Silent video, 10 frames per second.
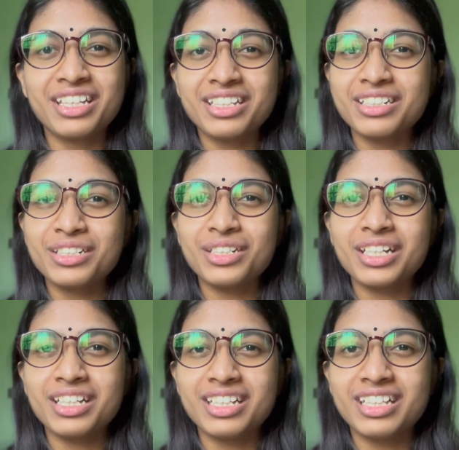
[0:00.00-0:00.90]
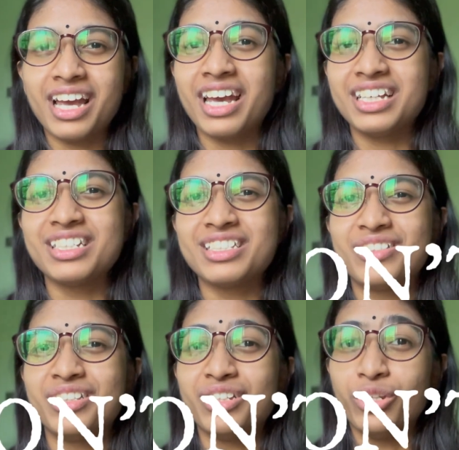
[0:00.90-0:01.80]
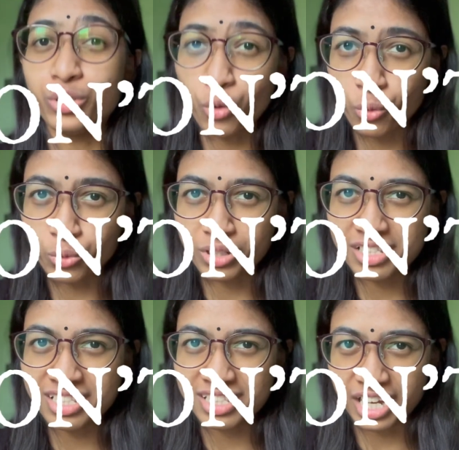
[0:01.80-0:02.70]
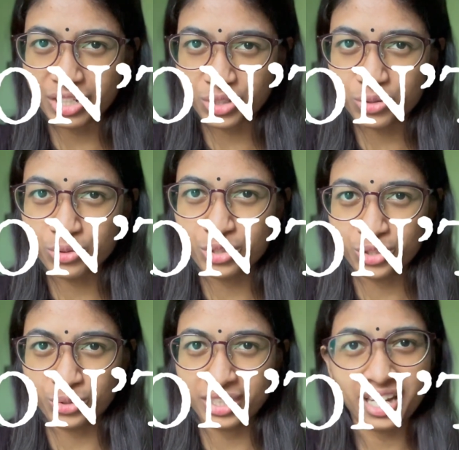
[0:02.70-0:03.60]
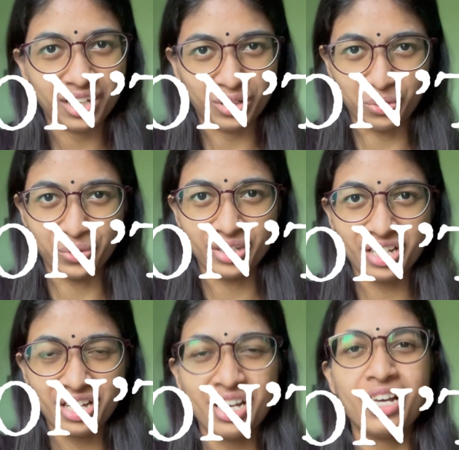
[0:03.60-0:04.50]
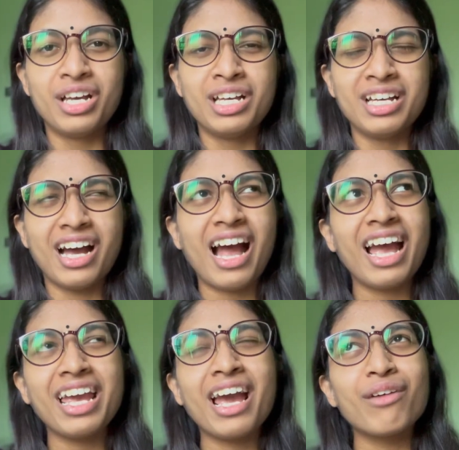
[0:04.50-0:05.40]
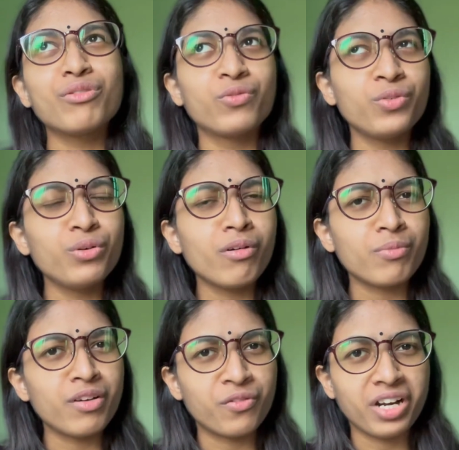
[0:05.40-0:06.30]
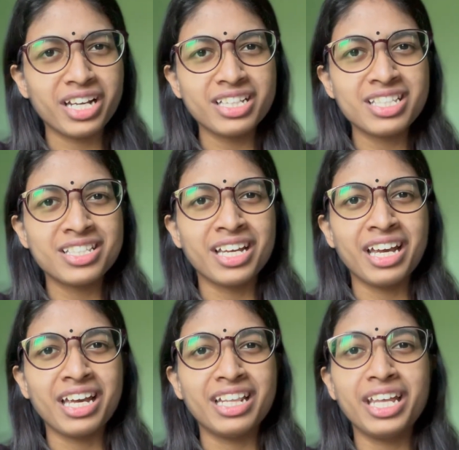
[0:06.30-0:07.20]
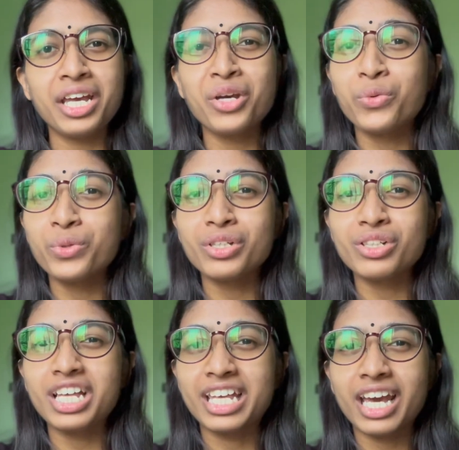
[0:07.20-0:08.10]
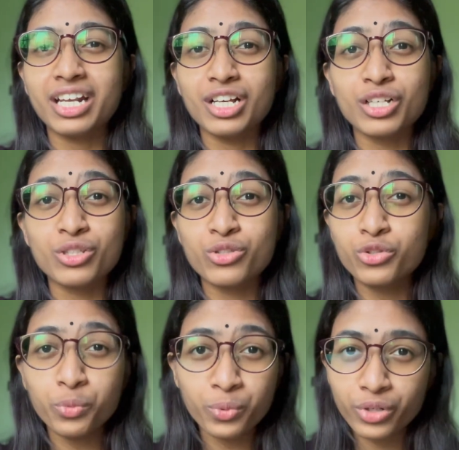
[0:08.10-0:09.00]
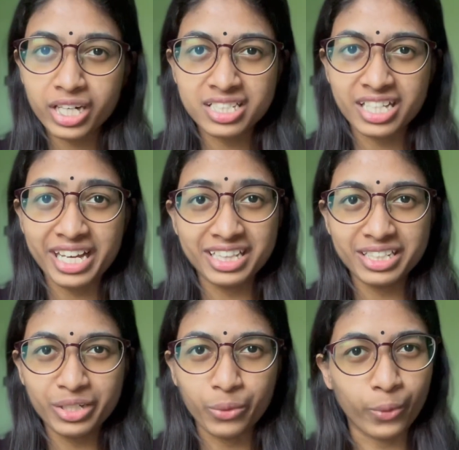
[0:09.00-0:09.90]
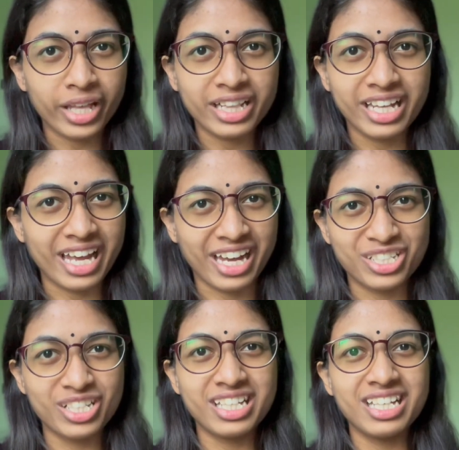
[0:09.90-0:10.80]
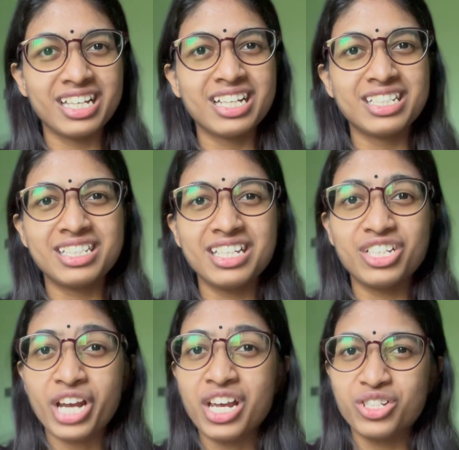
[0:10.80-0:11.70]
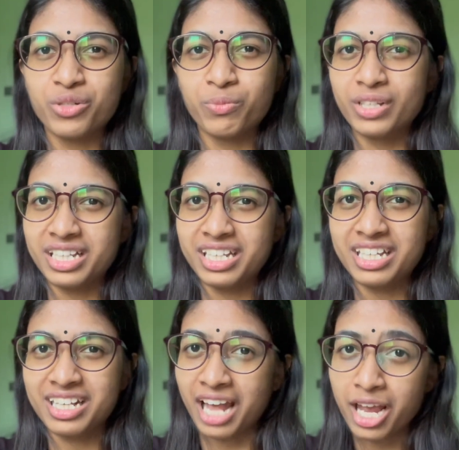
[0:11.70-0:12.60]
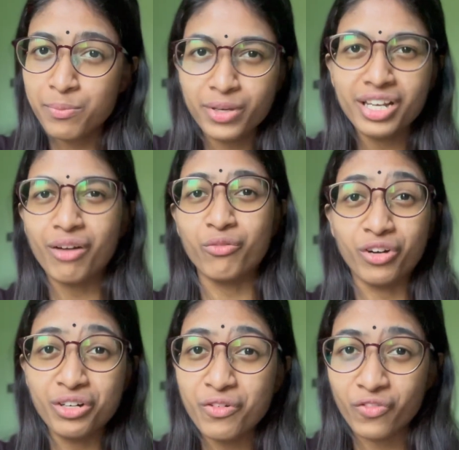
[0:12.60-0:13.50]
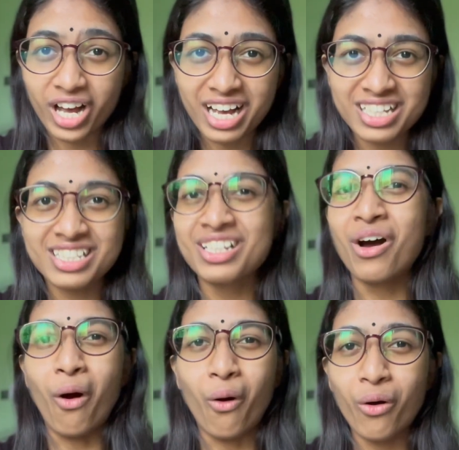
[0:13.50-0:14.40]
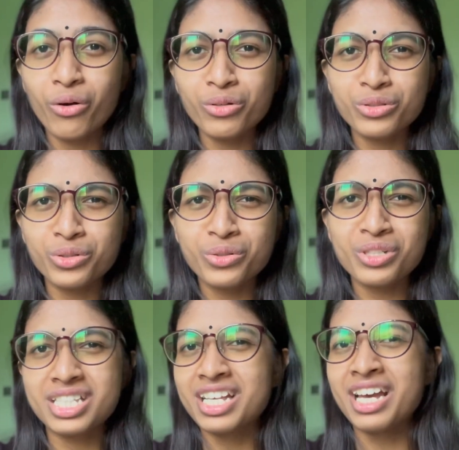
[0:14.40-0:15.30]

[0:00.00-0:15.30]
here there is the don'ts that you should take note. I have a few of my friends, they will get super excited when they actually see Chat GPT typing out very fast all those